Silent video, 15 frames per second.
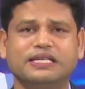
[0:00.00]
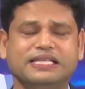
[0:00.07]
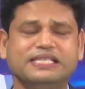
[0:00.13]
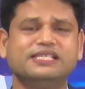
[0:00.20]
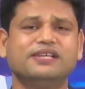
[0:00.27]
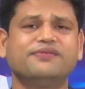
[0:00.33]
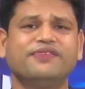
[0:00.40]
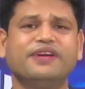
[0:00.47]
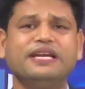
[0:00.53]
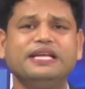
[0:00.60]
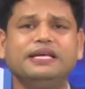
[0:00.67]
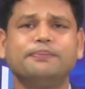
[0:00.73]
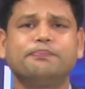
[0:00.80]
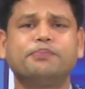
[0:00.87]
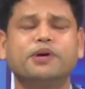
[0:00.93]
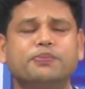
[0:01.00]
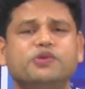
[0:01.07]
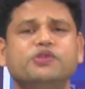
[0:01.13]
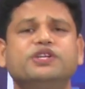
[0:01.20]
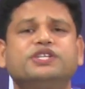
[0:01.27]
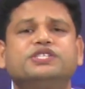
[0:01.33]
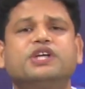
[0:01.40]
these are very
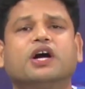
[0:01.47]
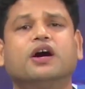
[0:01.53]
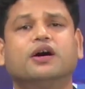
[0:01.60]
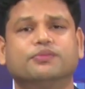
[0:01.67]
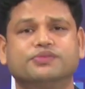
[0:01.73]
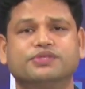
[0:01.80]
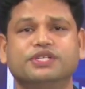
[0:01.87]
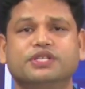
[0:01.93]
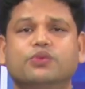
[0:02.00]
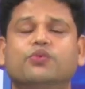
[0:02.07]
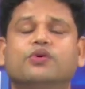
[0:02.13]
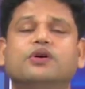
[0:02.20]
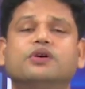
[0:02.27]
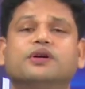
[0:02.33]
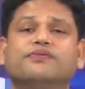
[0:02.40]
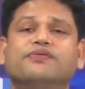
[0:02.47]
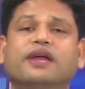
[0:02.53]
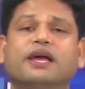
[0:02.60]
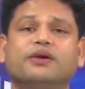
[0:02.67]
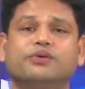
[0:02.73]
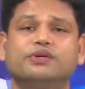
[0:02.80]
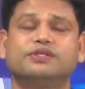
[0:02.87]
popular terms in the world of
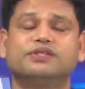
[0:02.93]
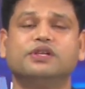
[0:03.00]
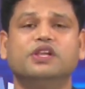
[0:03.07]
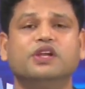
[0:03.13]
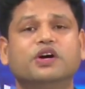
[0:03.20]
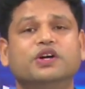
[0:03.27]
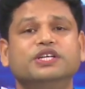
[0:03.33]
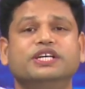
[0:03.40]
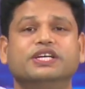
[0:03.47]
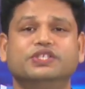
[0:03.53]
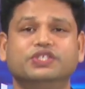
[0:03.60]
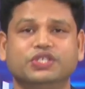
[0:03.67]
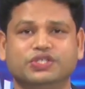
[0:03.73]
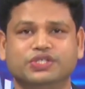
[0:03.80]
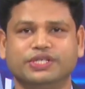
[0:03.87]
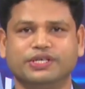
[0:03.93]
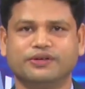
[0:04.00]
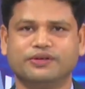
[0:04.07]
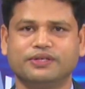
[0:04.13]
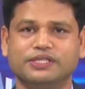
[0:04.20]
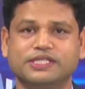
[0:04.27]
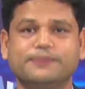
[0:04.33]
language learning and teaching.
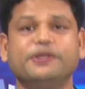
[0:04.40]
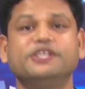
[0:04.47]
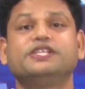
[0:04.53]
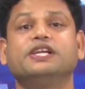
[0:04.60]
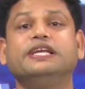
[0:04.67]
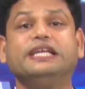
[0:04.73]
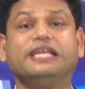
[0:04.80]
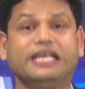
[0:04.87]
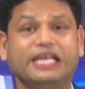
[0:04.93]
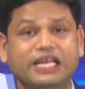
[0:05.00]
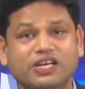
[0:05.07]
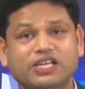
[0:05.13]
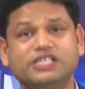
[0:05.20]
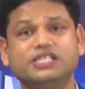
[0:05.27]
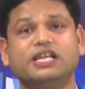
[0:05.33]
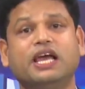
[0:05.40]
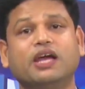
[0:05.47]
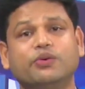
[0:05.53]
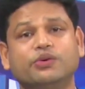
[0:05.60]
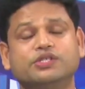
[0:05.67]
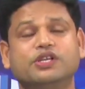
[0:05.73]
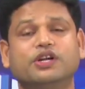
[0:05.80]
especially in English
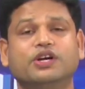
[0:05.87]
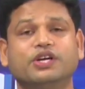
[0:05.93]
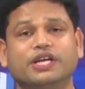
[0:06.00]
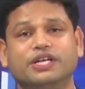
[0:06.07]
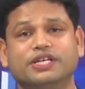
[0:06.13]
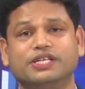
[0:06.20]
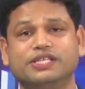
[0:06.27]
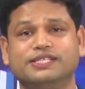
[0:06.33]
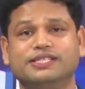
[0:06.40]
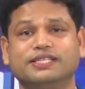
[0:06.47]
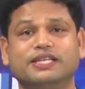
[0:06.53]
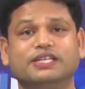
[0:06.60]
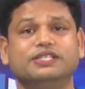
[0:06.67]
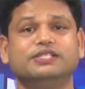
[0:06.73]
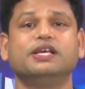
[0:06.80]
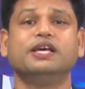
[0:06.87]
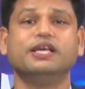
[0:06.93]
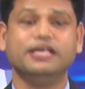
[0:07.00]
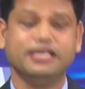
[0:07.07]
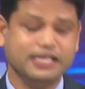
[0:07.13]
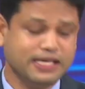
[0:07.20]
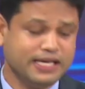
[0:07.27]
language learning and teaching, that is
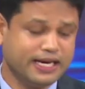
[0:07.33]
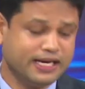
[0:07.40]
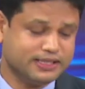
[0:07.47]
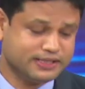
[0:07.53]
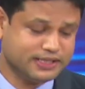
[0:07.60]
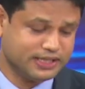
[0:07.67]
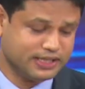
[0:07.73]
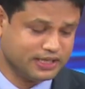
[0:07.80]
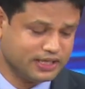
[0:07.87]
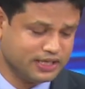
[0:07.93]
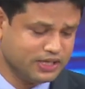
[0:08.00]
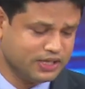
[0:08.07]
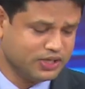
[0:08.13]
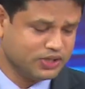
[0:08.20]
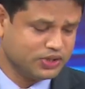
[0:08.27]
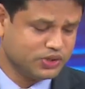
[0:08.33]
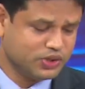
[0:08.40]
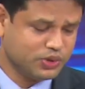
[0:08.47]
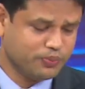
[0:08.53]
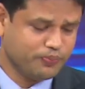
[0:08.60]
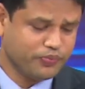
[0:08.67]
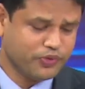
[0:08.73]
ELT.
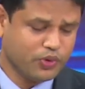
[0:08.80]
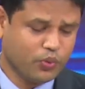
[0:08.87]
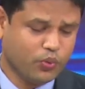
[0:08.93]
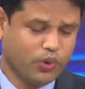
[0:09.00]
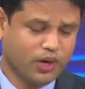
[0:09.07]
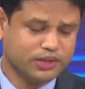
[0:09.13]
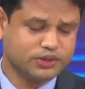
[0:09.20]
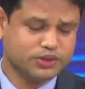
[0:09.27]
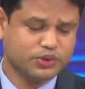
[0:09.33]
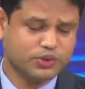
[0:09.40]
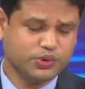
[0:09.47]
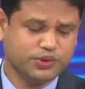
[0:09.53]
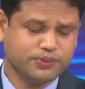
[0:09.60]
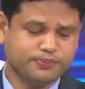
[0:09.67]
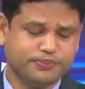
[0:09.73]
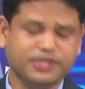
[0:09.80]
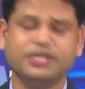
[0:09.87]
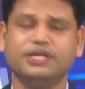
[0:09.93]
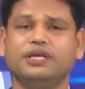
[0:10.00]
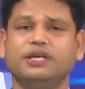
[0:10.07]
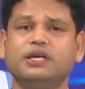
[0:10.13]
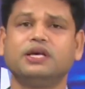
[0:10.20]
So what could
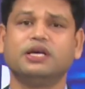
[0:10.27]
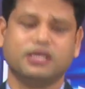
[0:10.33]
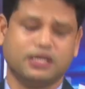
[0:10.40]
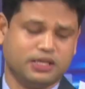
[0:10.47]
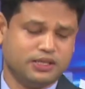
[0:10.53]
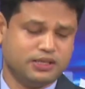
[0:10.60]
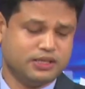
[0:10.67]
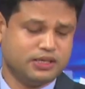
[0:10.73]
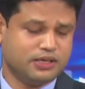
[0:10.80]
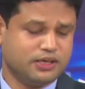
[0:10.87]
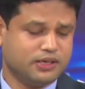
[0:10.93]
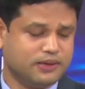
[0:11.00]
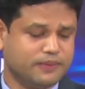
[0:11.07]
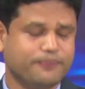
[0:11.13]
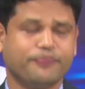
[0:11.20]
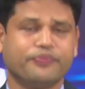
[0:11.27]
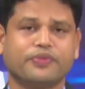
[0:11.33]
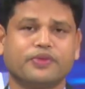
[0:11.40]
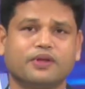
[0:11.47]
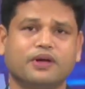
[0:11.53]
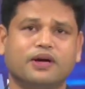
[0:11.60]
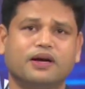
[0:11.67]
be the
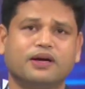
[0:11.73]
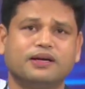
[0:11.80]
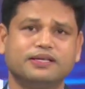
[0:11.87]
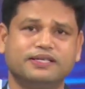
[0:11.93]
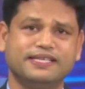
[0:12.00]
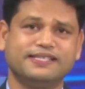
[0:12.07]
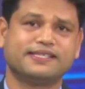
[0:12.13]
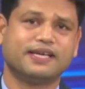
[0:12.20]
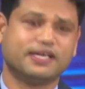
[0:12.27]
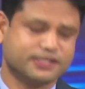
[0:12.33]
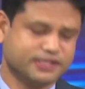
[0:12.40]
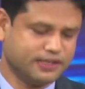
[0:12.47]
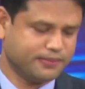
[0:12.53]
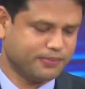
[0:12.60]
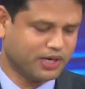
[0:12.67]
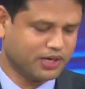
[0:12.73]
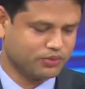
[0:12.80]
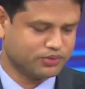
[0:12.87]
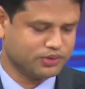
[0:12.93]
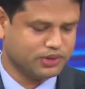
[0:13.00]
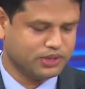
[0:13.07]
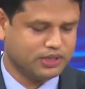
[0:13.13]
discussion
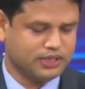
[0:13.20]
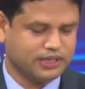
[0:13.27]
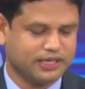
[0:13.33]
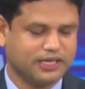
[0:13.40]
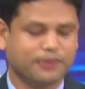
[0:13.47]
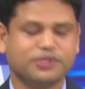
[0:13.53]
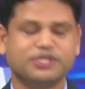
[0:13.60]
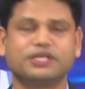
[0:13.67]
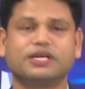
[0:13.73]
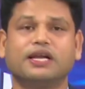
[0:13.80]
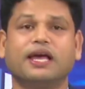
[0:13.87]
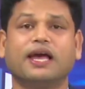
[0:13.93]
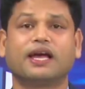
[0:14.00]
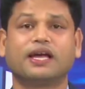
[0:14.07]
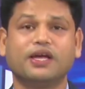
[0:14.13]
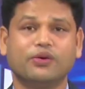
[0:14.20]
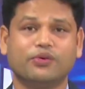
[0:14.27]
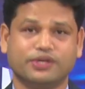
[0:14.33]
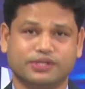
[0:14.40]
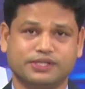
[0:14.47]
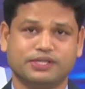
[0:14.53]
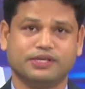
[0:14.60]
about grammatical
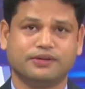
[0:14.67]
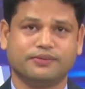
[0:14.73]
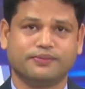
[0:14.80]
accuracy?